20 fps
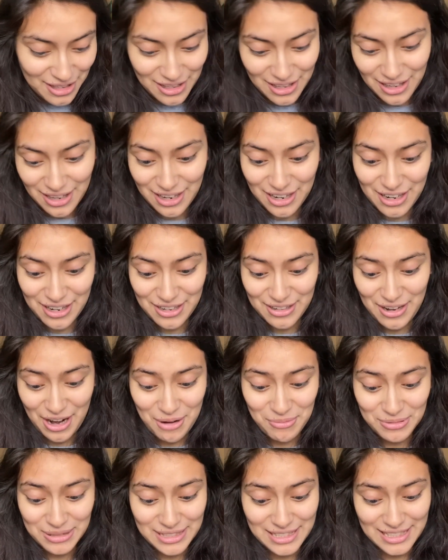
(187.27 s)
And I
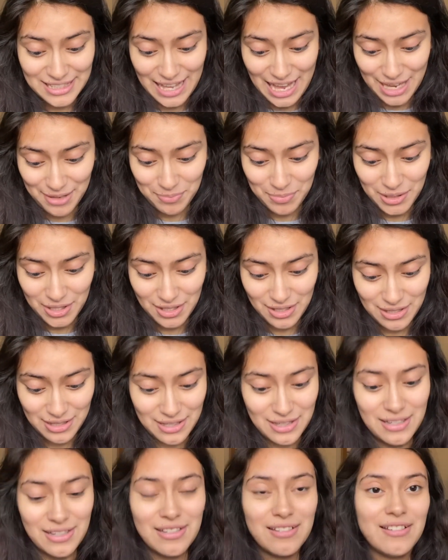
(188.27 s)
was just happy,
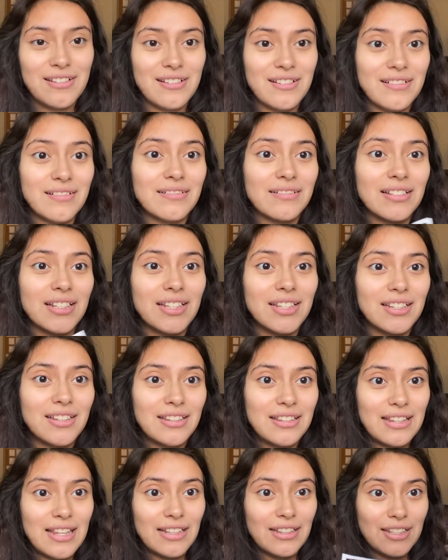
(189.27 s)
you know, the
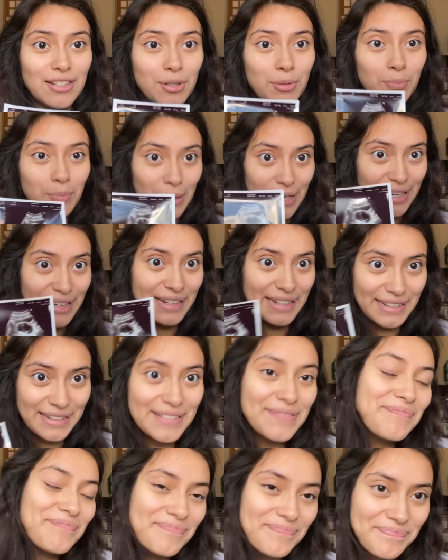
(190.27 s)
the little bean
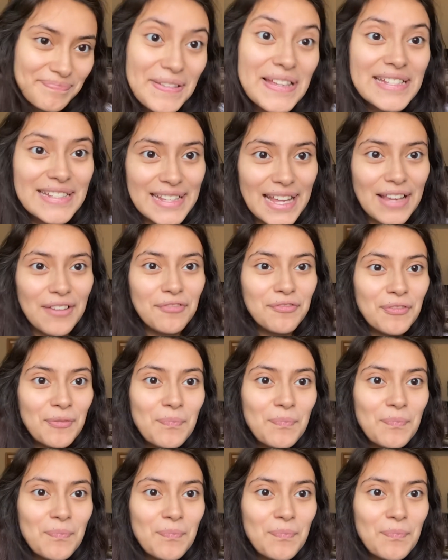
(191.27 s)
is safe